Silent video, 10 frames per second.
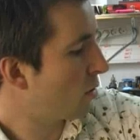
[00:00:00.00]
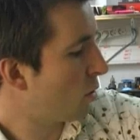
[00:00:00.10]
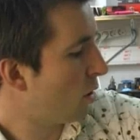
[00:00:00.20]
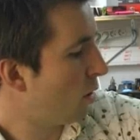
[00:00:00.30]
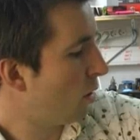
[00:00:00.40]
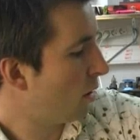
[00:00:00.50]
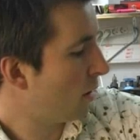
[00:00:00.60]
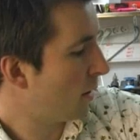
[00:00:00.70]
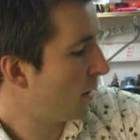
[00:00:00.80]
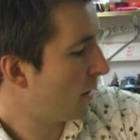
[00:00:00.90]
I'll draw
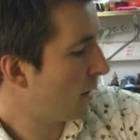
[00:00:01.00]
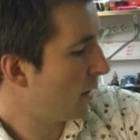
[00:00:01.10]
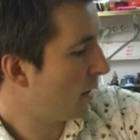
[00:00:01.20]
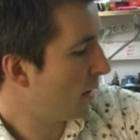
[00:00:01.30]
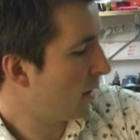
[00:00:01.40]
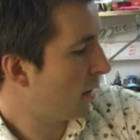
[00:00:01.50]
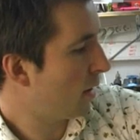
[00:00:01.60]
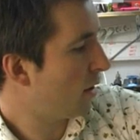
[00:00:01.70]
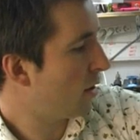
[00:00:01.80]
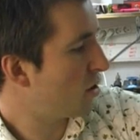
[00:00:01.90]

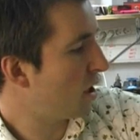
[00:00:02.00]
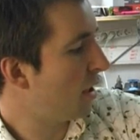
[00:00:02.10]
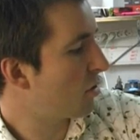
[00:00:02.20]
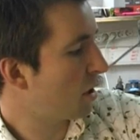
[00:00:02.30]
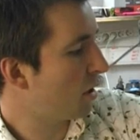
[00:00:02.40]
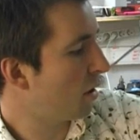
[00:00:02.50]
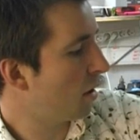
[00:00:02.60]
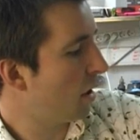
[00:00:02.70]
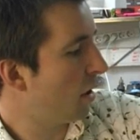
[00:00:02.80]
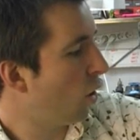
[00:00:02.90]
a
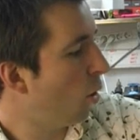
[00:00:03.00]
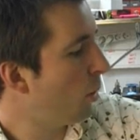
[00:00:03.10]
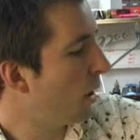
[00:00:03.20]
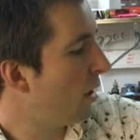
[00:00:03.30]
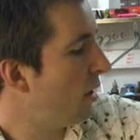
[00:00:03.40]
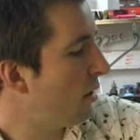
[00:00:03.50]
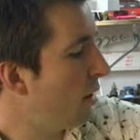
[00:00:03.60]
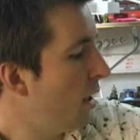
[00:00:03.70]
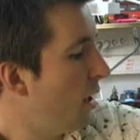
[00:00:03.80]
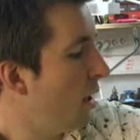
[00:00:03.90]
cylindrical opening
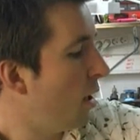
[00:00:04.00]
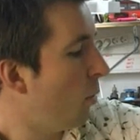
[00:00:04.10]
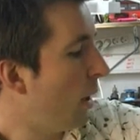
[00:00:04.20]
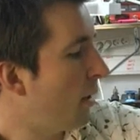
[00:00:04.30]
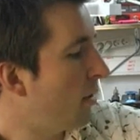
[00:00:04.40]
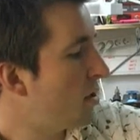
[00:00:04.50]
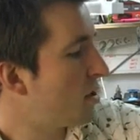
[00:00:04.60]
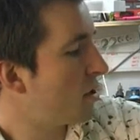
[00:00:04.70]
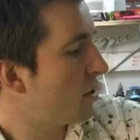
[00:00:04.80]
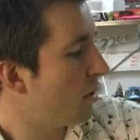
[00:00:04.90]
here. When
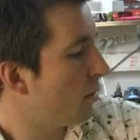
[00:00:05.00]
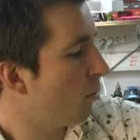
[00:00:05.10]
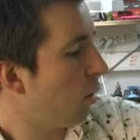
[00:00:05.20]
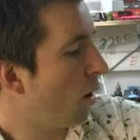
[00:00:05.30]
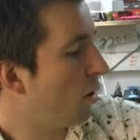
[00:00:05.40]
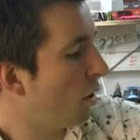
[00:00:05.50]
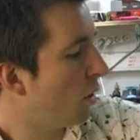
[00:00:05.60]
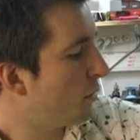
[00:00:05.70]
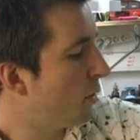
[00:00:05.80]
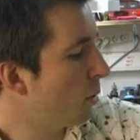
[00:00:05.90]
this block
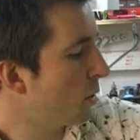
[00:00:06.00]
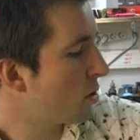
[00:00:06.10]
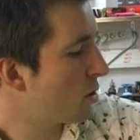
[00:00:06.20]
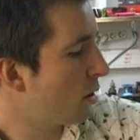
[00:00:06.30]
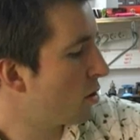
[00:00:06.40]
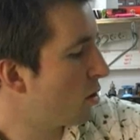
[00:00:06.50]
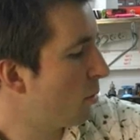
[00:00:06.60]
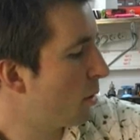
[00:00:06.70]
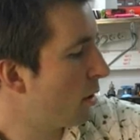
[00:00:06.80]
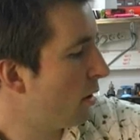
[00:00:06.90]
of fuel starts
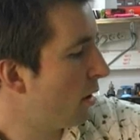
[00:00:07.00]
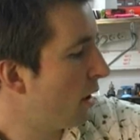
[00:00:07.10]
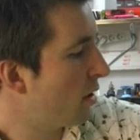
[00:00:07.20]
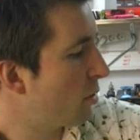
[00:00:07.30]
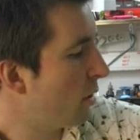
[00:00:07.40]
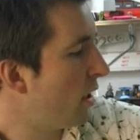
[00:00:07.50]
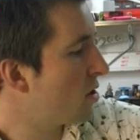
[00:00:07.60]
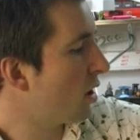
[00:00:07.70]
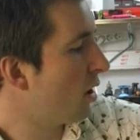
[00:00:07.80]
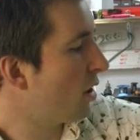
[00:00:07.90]
to burn, it
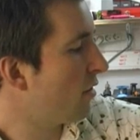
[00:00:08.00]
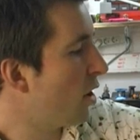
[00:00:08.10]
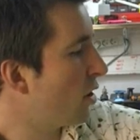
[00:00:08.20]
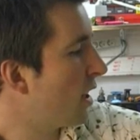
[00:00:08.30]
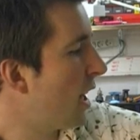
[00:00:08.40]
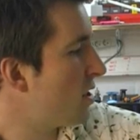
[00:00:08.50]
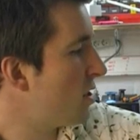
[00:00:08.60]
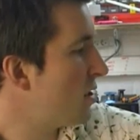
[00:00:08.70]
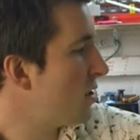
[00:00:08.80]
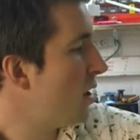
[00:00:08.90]
creates a lot of hot
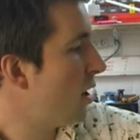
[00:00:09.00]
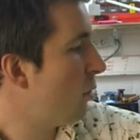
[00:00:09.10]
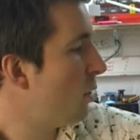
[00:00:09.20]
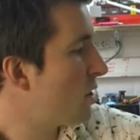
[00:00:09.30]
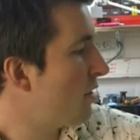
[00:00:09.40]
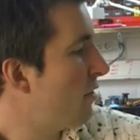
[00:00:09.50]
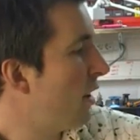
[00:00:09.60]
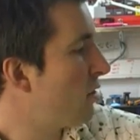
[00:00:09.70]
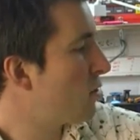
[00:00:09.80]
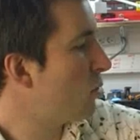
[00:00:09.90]
gases which
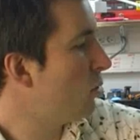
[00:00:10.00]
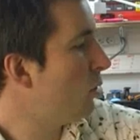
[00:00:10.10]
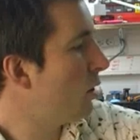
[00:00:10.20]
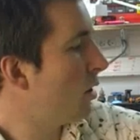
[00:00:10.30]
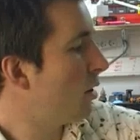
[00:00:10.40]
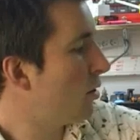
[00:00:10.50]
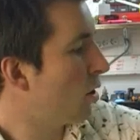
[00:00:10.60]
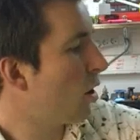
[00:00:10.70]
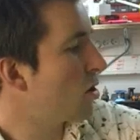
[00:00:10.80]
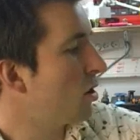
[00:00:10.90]
vent through
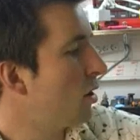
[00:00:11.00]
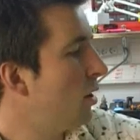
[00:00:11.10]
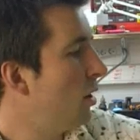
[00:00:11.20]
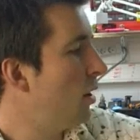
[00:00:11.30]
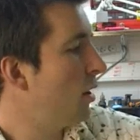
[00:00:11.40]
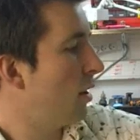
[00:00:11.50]
the nozzle